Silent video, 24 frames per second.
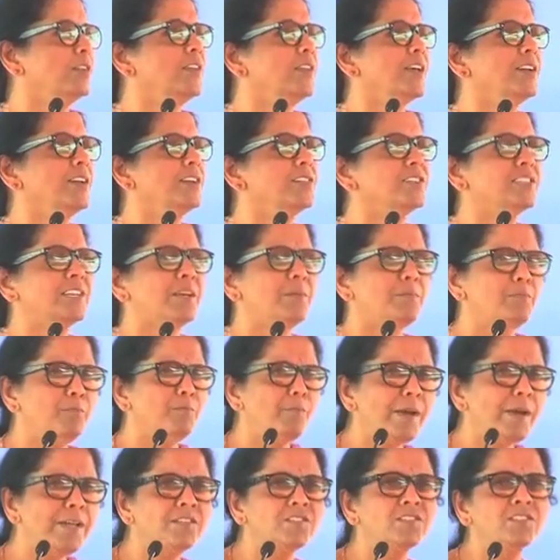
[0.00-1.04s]
there is
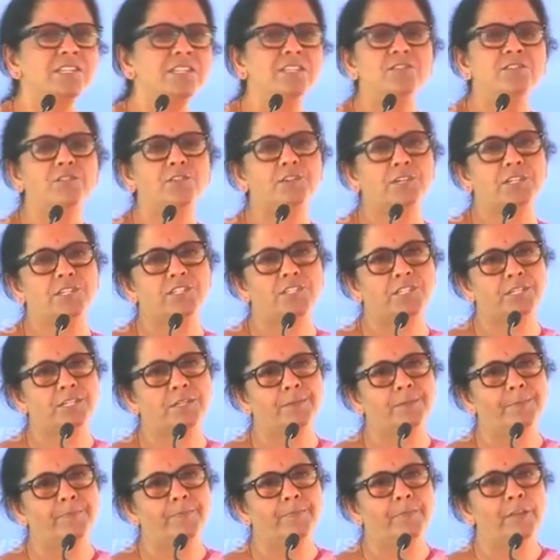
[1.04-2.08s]
immense interest
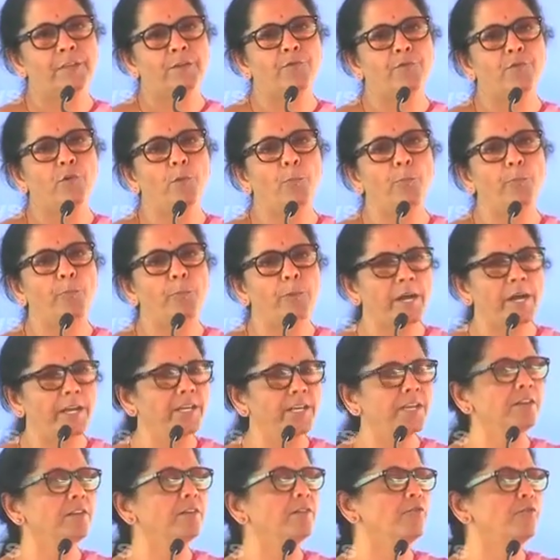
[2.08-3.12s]
for
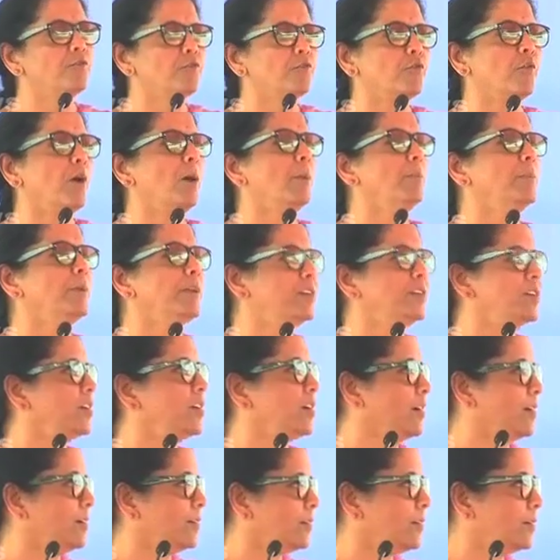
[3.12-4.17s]
buying from
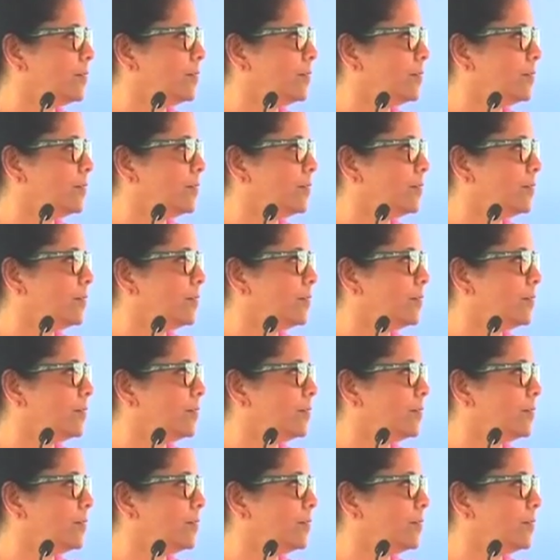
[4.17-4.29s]
India